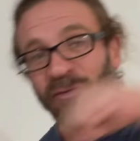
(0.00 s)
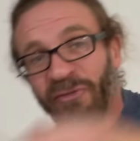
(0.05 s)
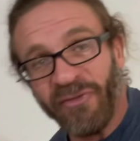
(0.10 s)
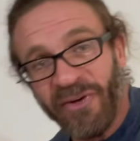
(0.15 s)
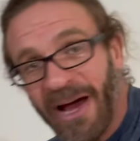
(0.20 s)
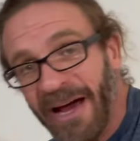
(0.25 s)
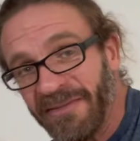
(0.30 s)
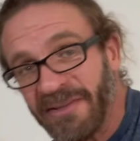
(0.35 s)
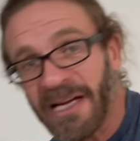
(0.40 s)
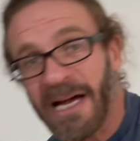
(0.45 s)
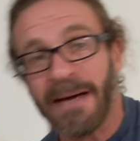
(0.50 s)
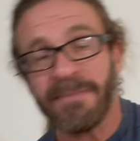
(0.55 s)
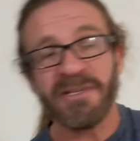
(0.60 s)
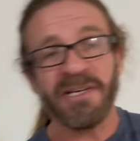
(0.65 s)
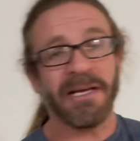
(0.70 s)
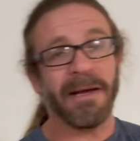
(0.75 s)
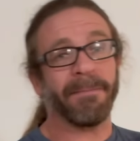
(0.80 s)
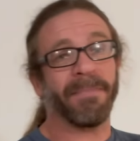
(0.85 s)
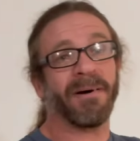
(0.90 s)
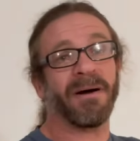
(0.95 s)
5 times
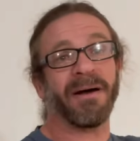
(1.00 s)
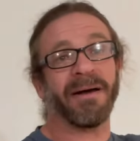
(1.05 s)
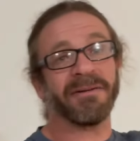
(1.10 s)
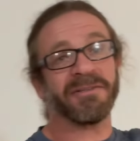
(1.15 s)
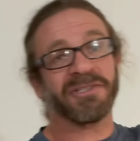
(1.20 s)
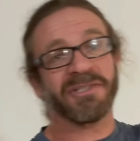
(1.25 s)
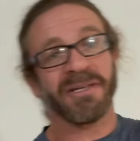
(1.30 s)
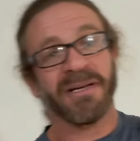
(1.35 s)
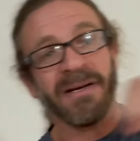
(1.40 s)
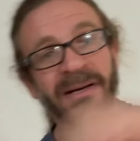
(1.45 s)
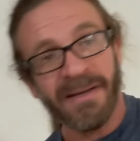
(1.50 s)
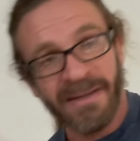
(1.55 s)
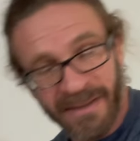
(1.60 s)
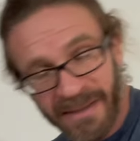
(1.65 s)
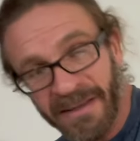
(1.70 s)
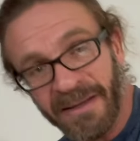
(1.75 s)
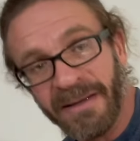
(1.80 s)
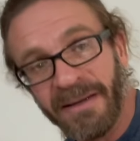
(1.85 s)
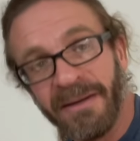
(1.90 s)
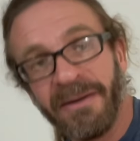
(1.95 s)
you get punched,
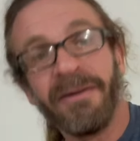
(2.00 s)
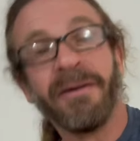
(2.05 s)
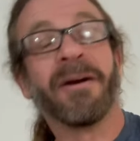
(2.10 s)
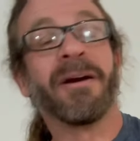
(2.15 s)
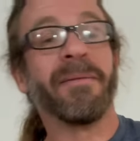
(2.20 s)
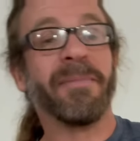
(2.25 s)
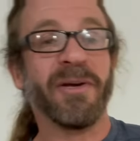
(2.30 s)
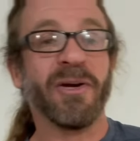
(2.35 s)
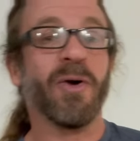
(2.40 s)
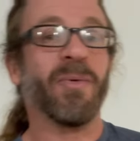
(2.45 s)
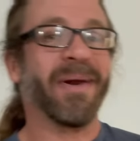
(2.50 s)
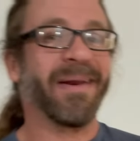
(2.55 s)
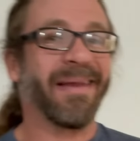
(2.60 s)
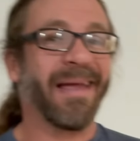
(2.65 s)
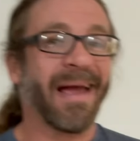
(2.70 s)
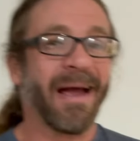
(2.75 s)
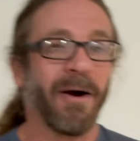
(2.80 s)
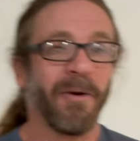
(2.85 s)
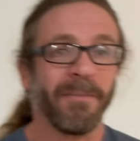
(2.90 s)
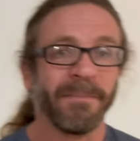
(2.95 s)
you're gonna be going
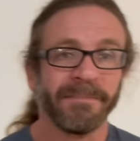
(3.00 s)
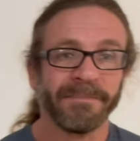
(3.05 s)
down.